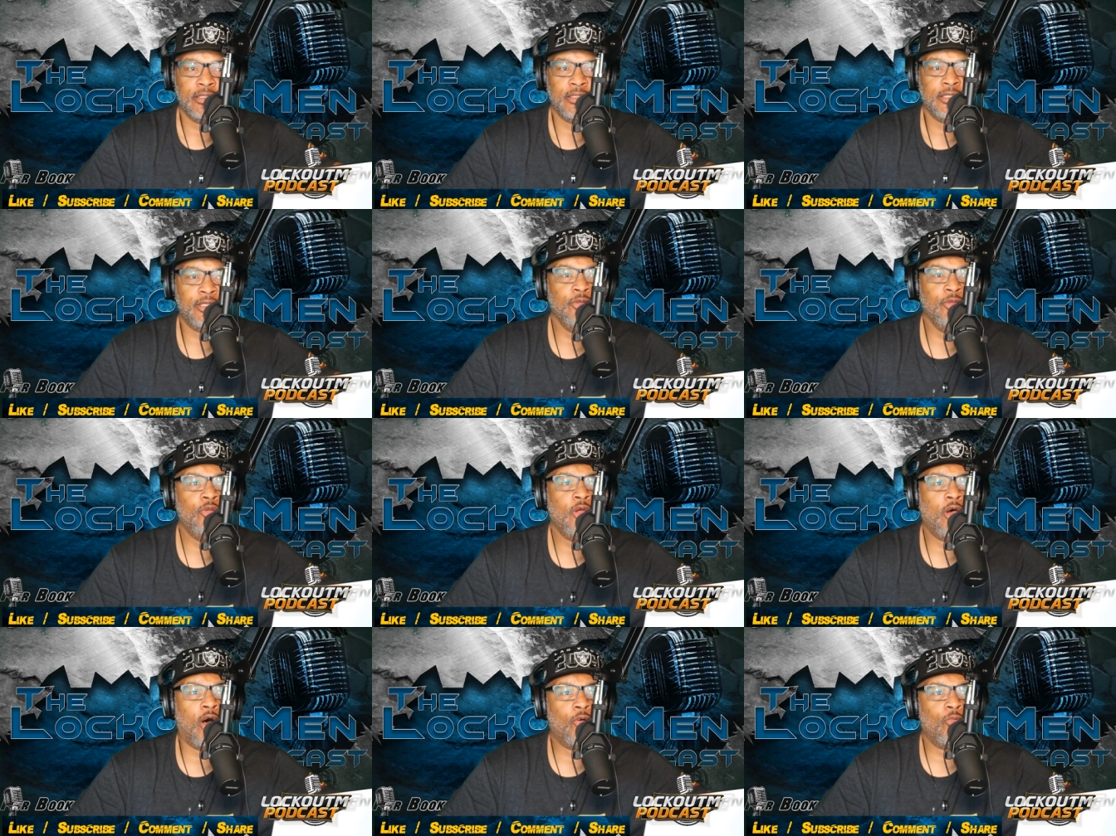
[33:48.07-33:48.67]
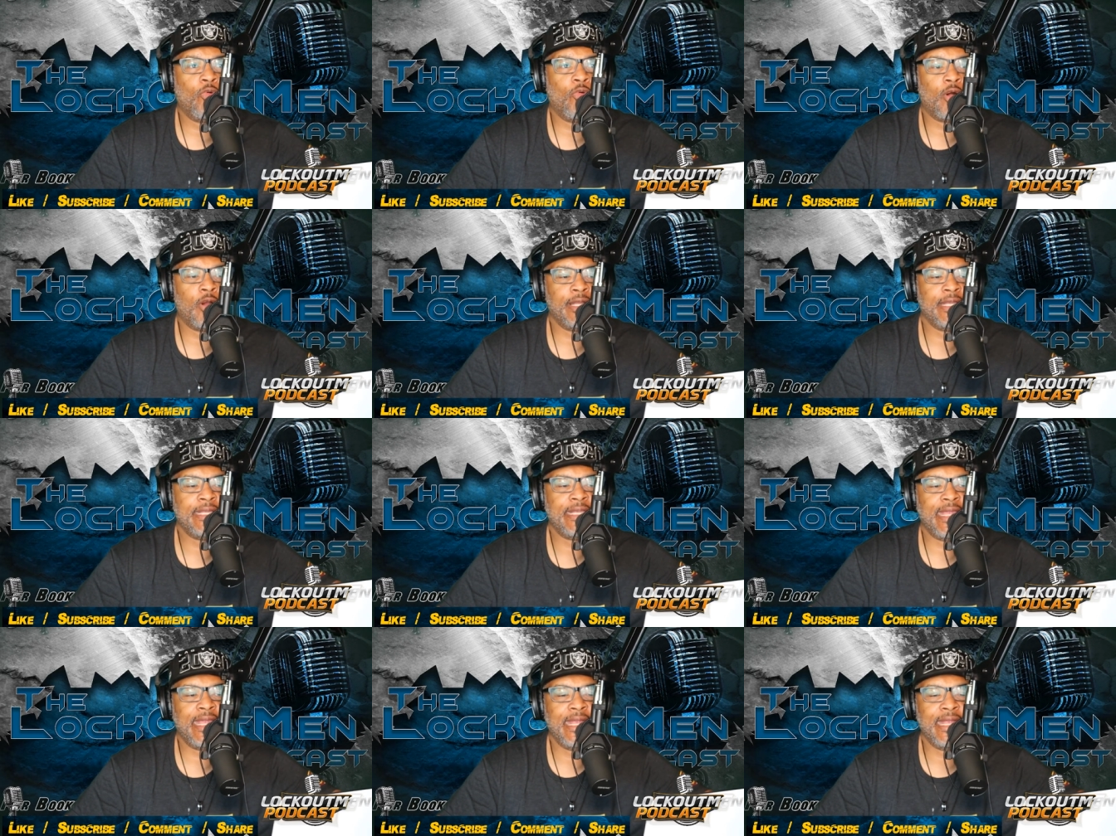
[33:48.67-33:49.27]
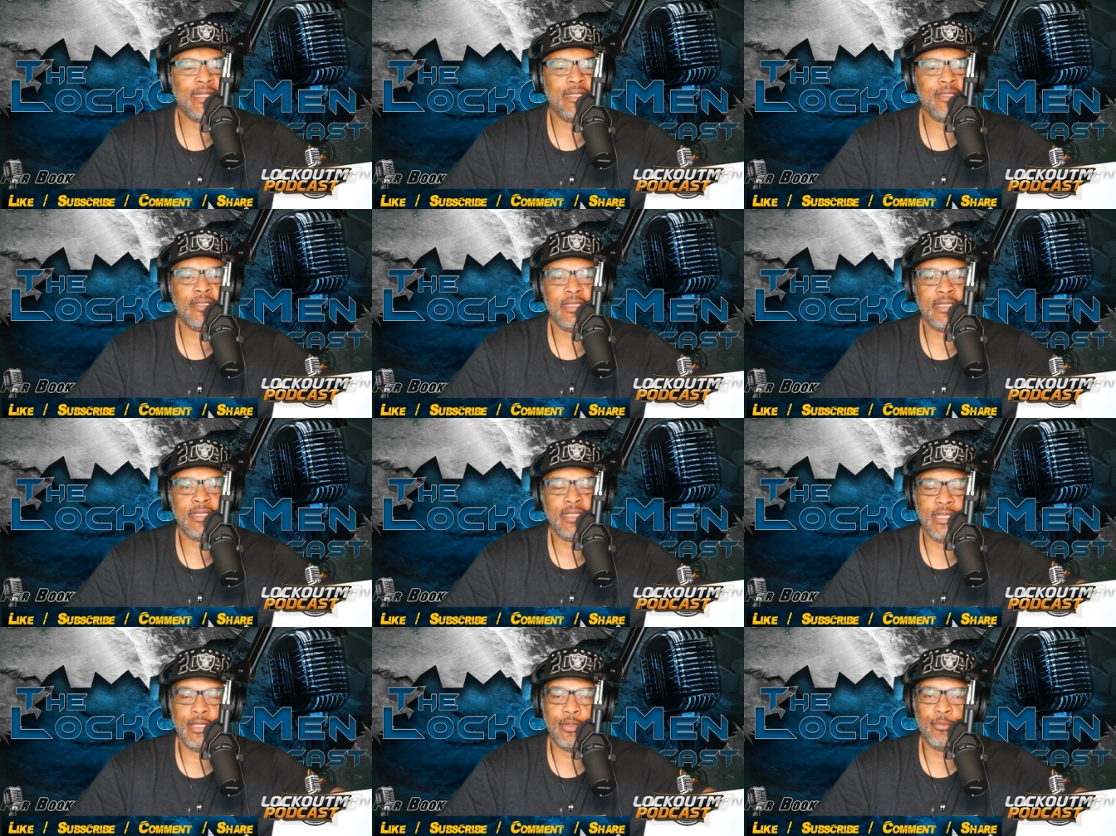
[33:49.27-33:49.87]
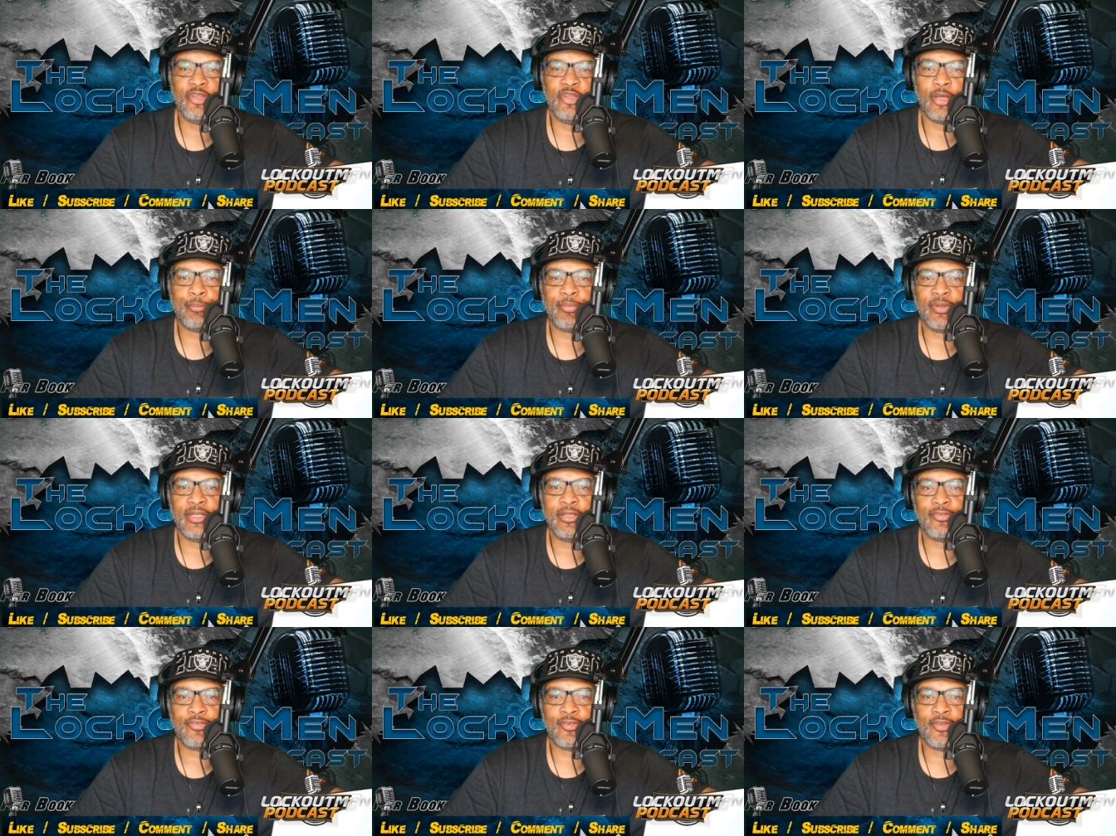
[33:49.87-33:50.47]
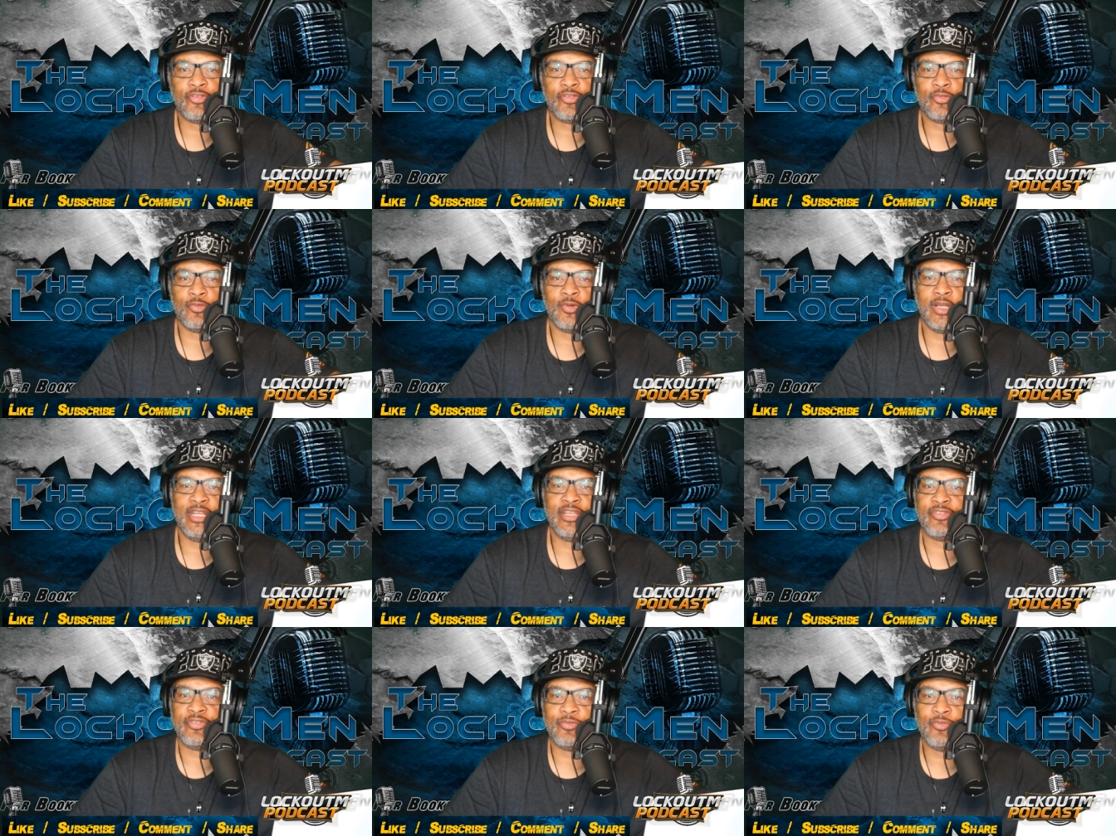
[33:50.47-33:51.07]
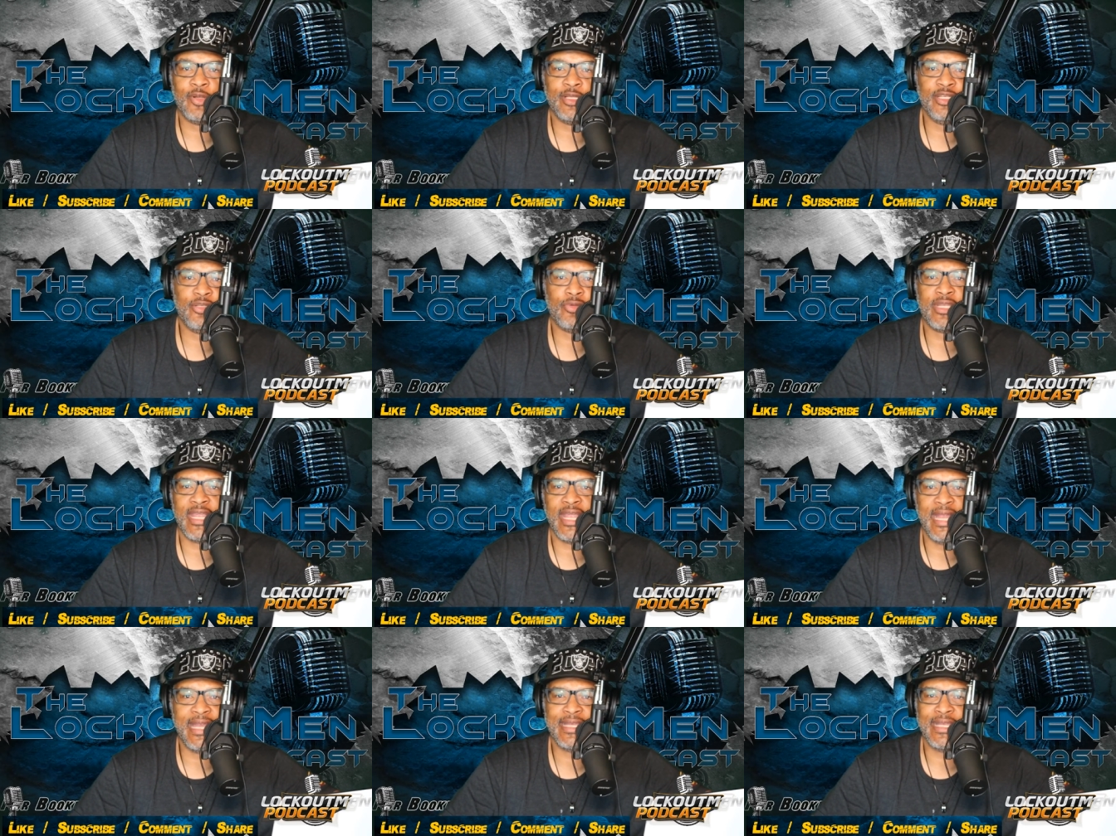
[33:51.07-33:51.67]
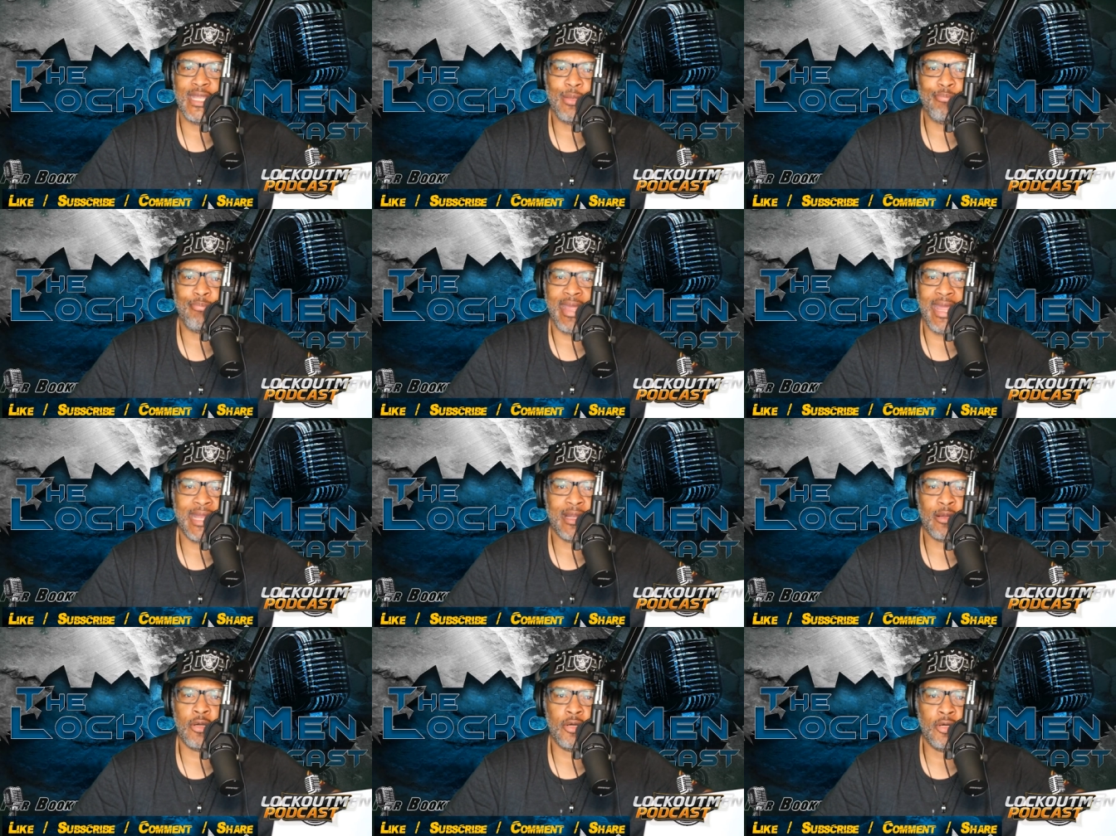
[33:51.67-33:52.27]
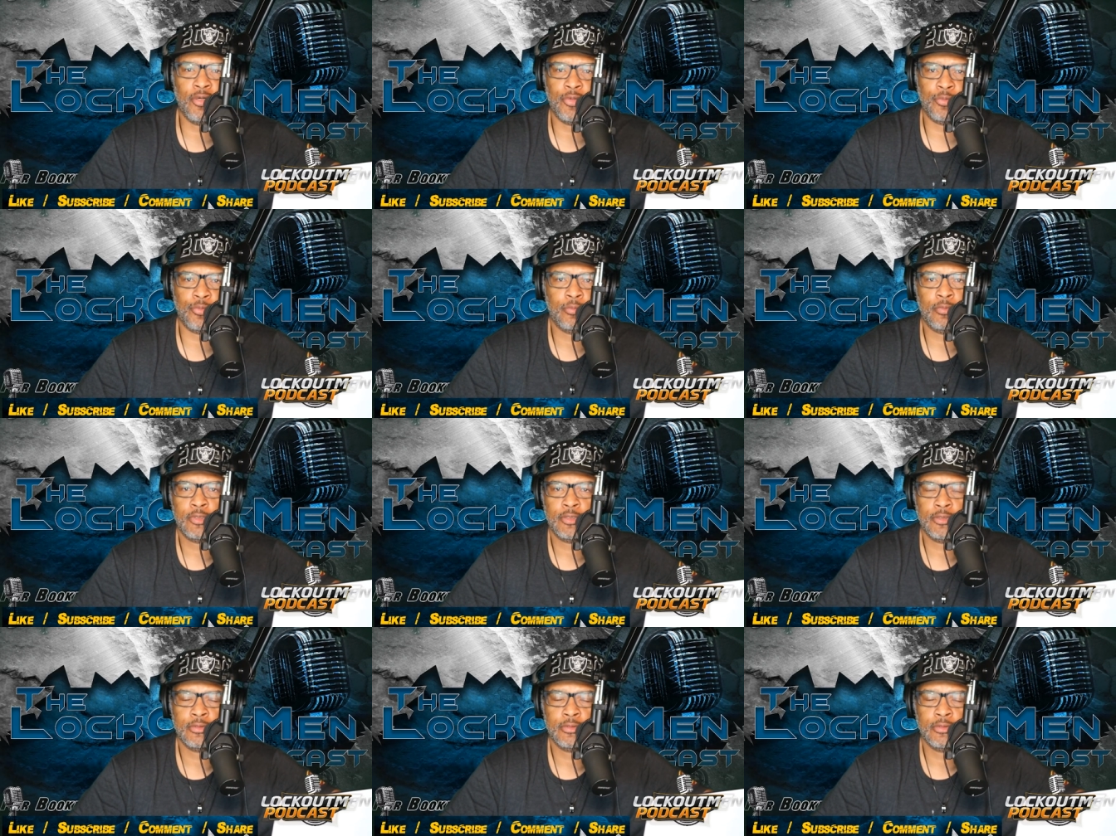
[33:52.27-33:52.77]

You don't want to get hemmed up in a situation where you can't get back home.